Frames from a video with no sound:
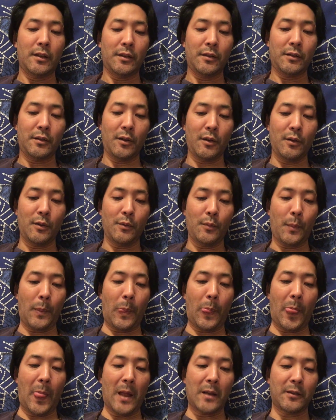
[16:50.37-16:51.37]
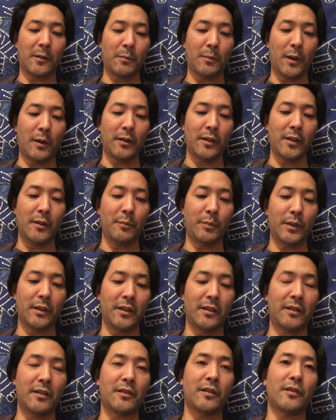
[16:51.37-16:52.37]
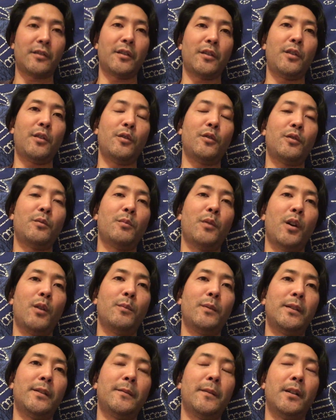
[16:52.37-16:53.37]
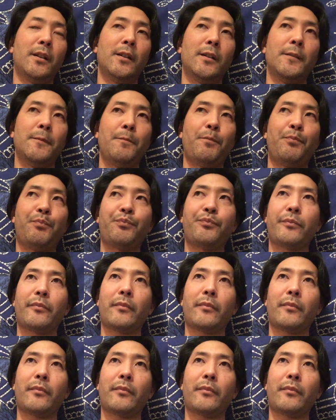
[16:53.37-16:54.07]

so that's about it but this is just a huge moment um,